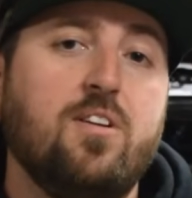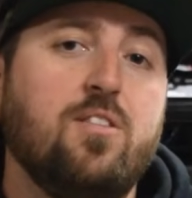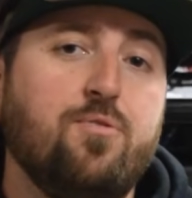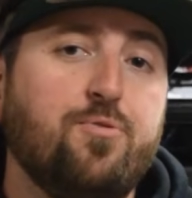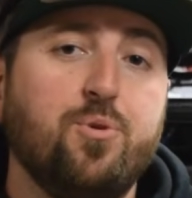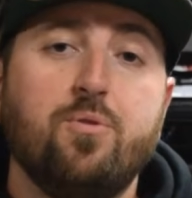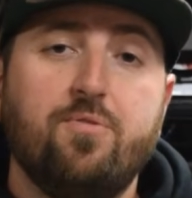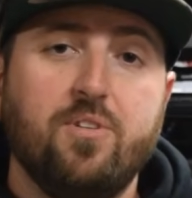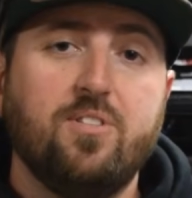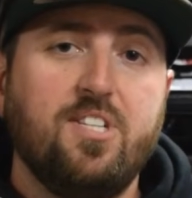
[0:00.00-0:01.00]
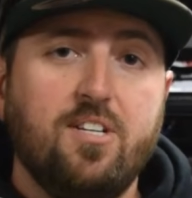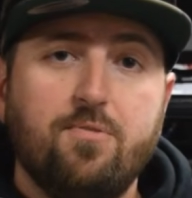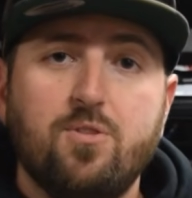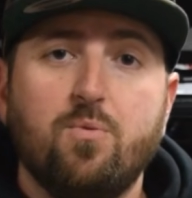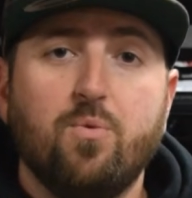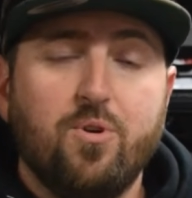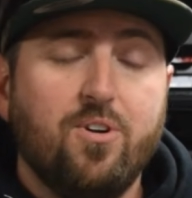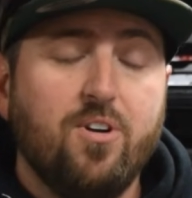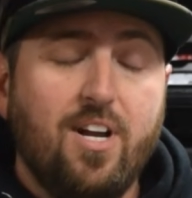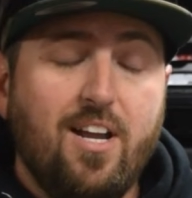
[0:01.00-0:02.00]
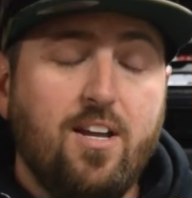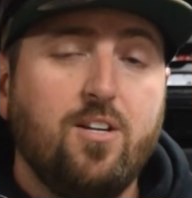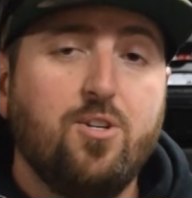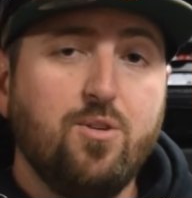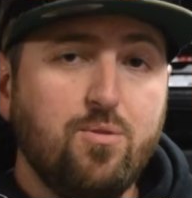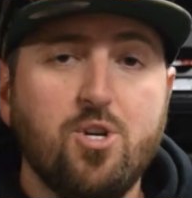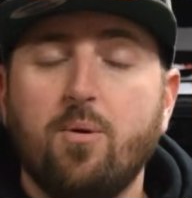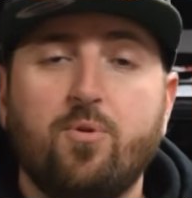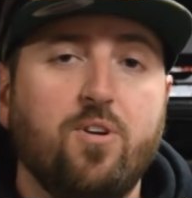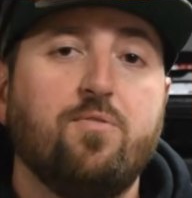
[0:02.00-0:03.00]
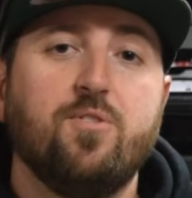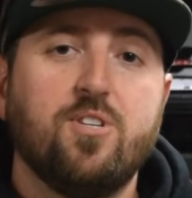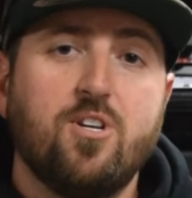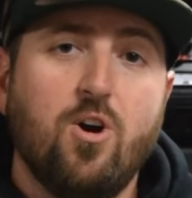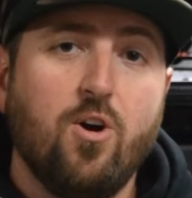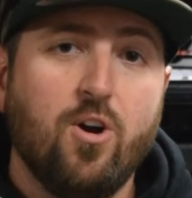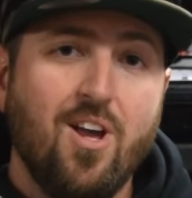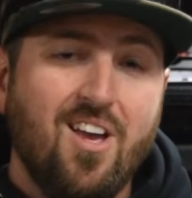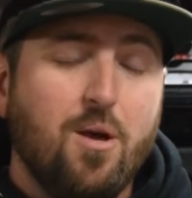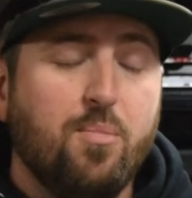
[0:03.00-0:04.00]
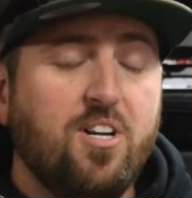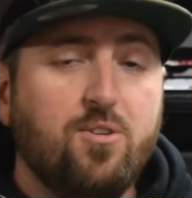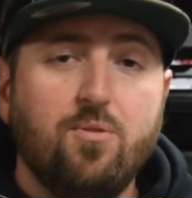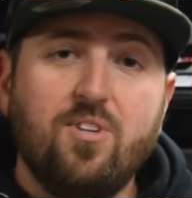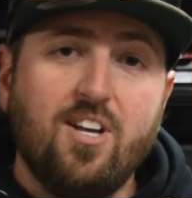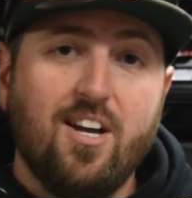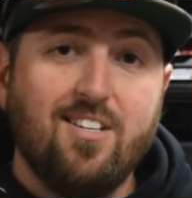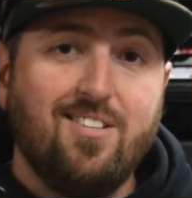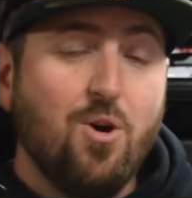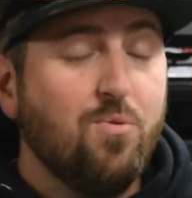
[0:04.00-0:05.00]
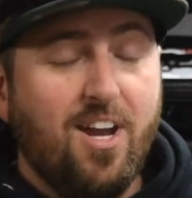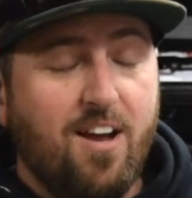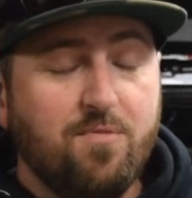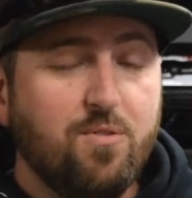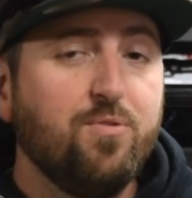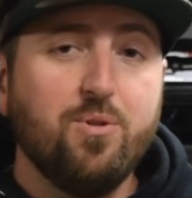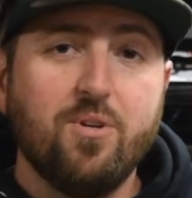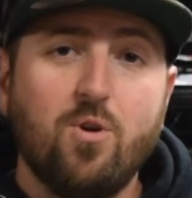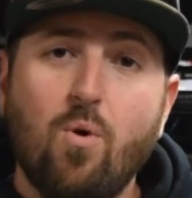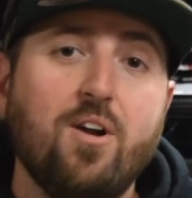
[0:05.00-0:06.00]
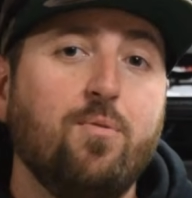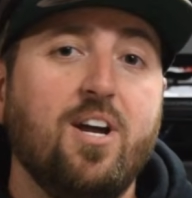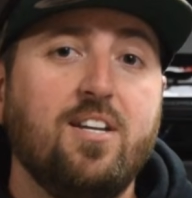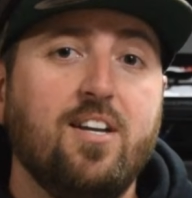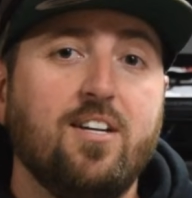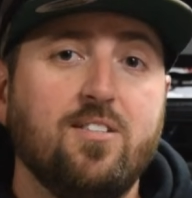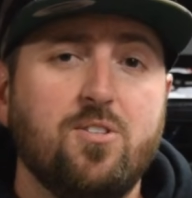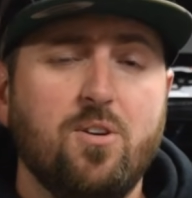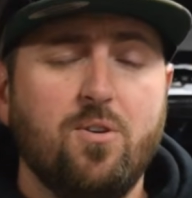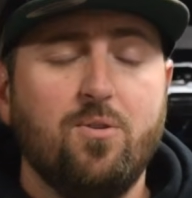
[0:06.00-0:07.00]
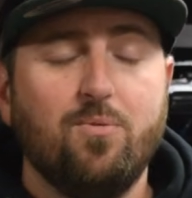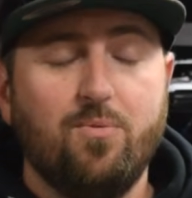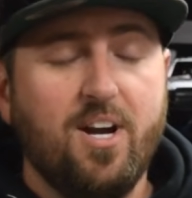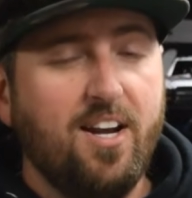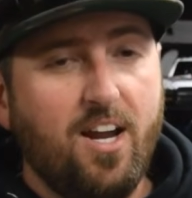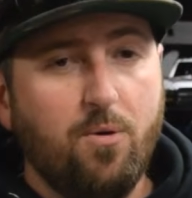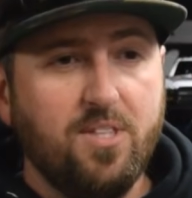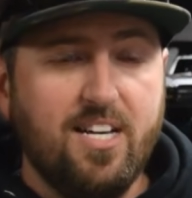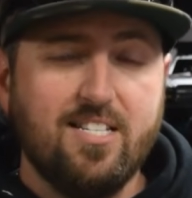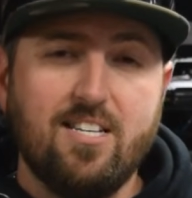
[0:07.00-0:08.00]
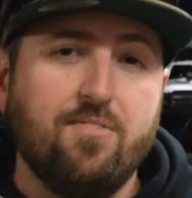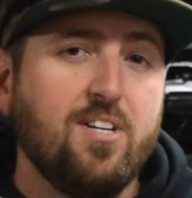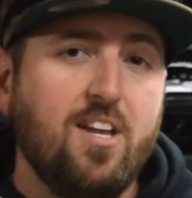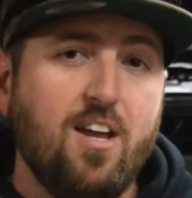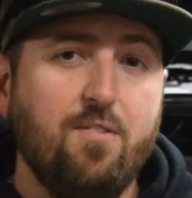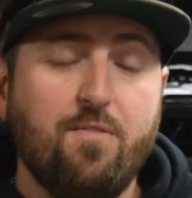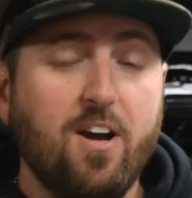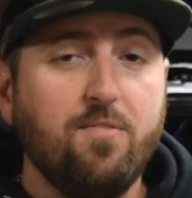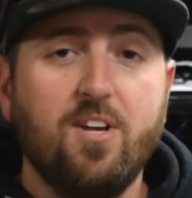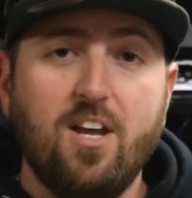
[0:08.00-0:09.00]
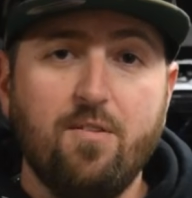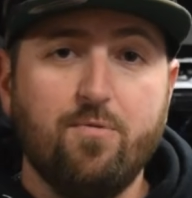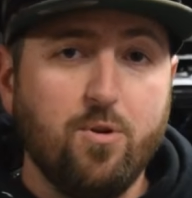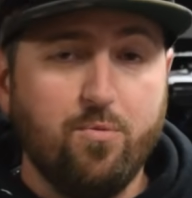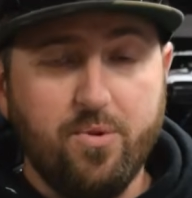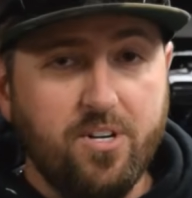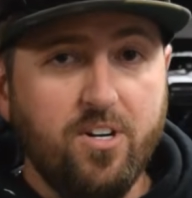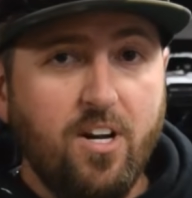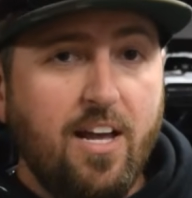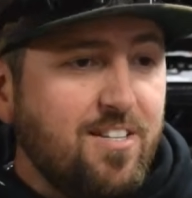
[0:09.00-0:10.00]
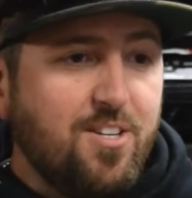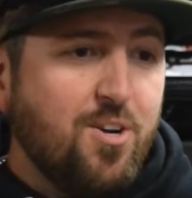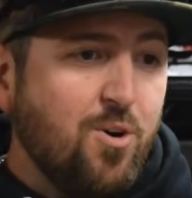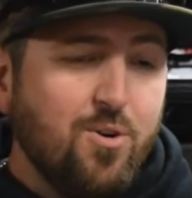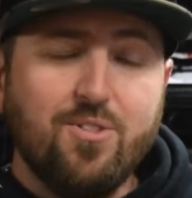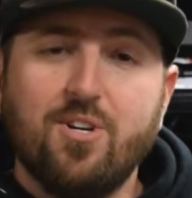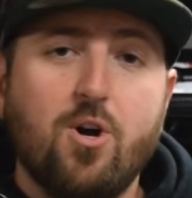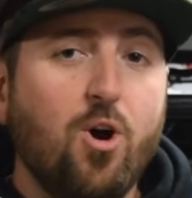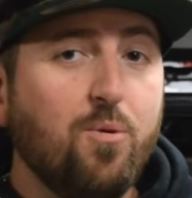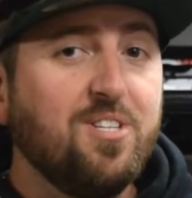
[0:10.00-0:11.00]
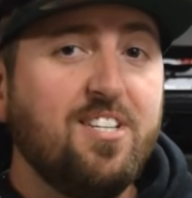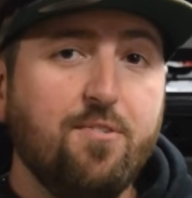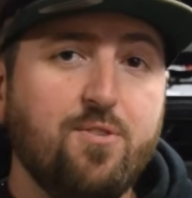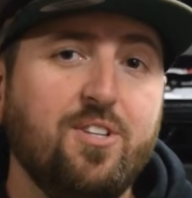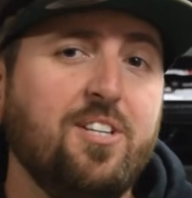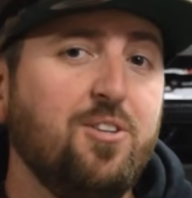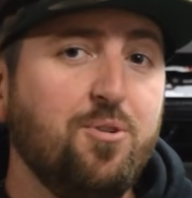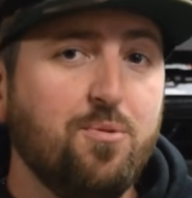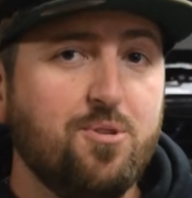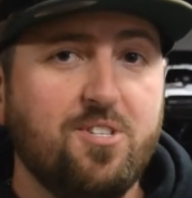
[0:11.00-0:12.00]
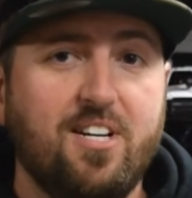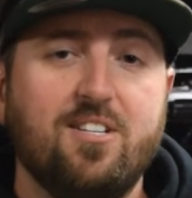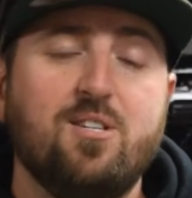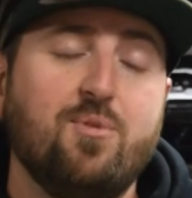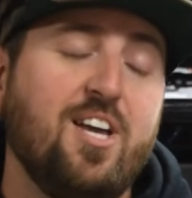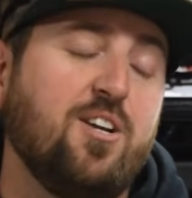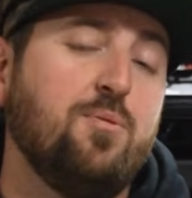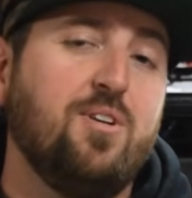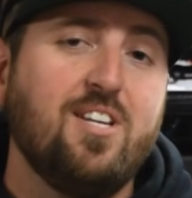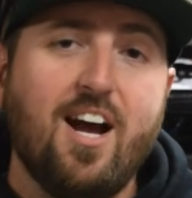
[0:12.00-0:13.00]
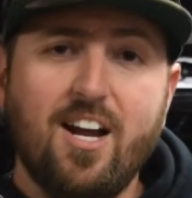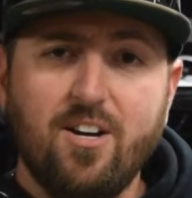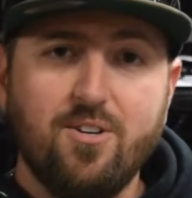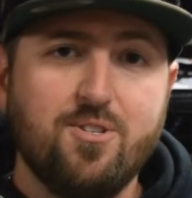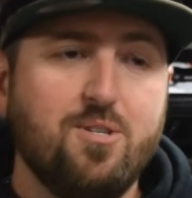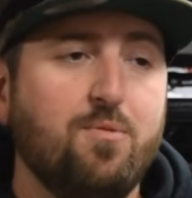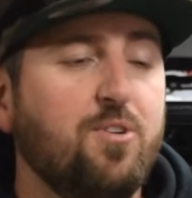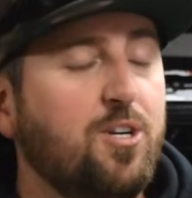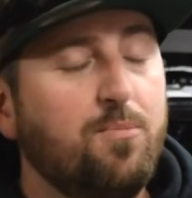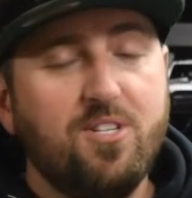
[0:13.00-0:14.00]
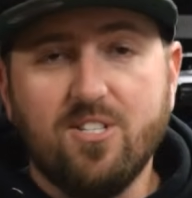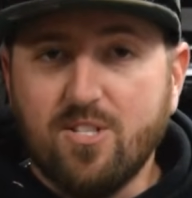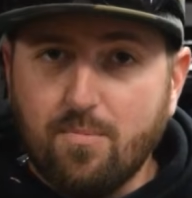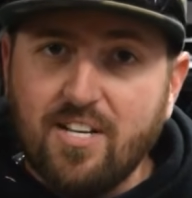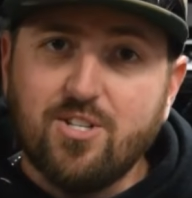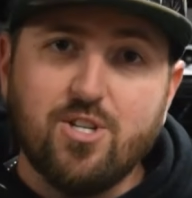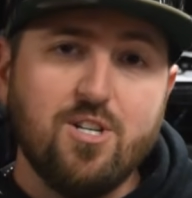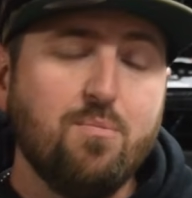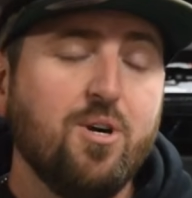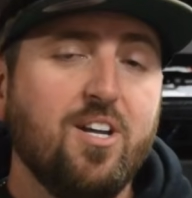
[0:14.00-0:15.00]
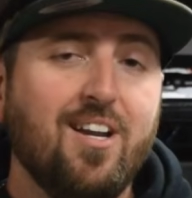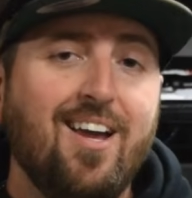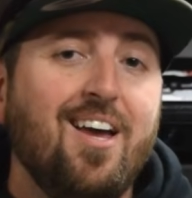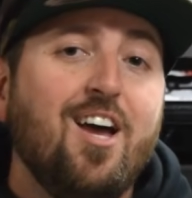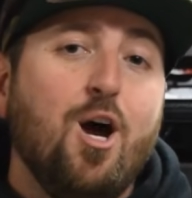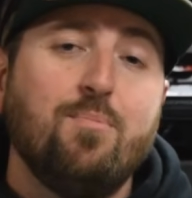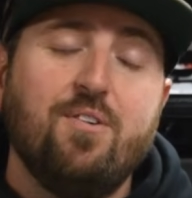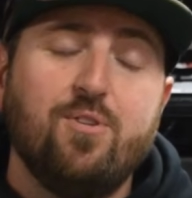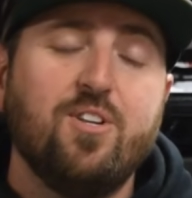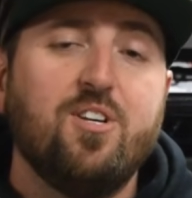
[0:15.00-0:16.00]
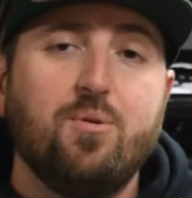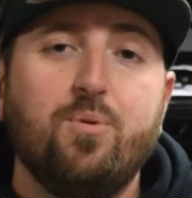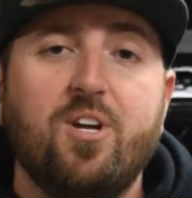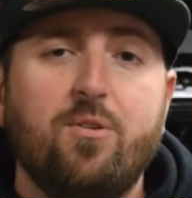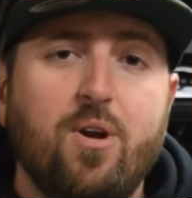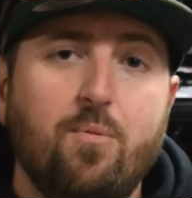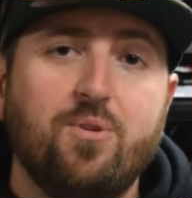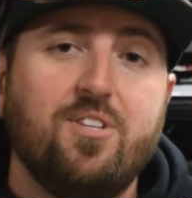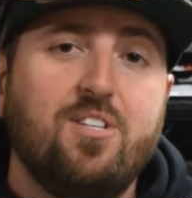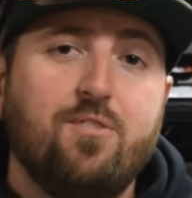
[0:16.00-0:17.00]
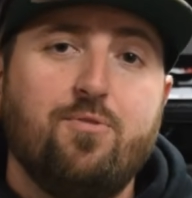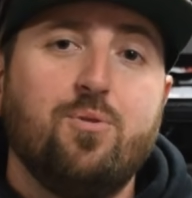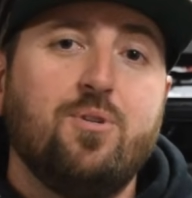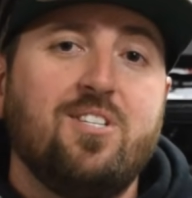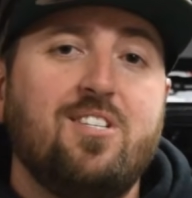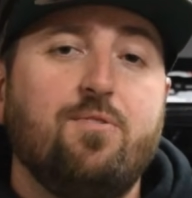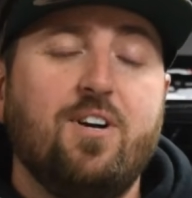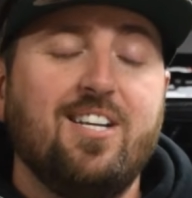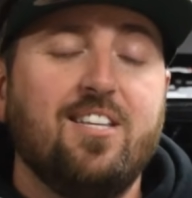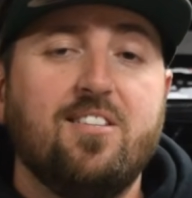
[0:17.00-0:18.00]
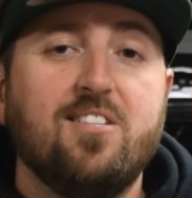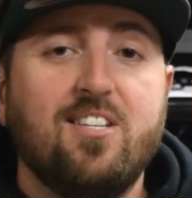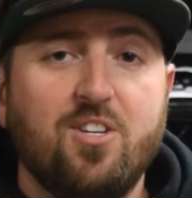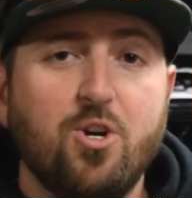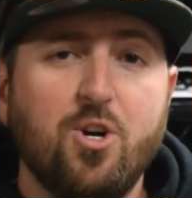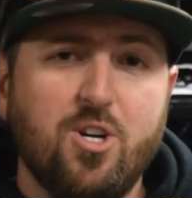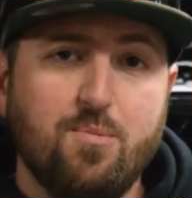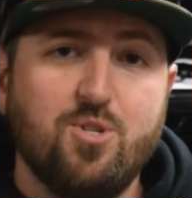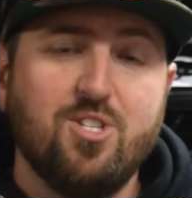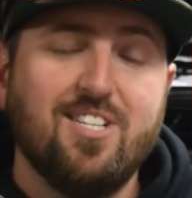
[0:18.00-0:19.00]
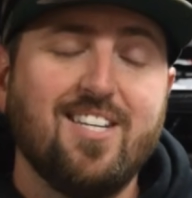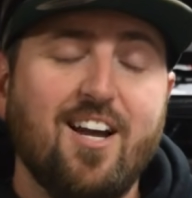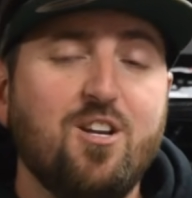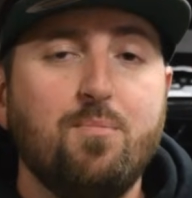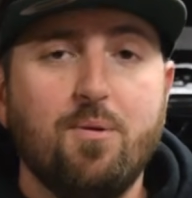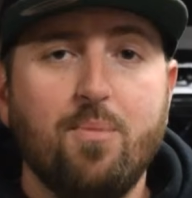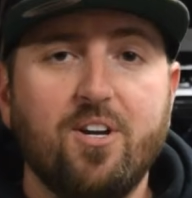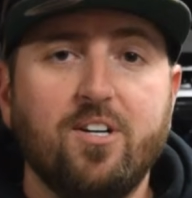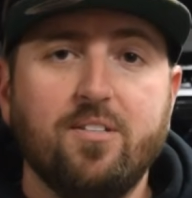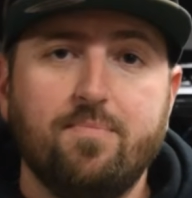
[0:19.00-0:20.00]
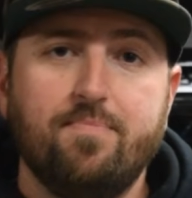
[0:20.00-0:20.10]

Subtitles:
that the fluid-filled diffs were a huge upgrade for this car, but I do think I don't have the fluid quite right yet. So right now with that 7K, 5K front rear, you know, the car was definitely loose. Now some of that could be tires, some of it could be suspension, but I'm definitely gonna play around with the diff fluid and see if I can get this thing to hook up just a tiny bit better.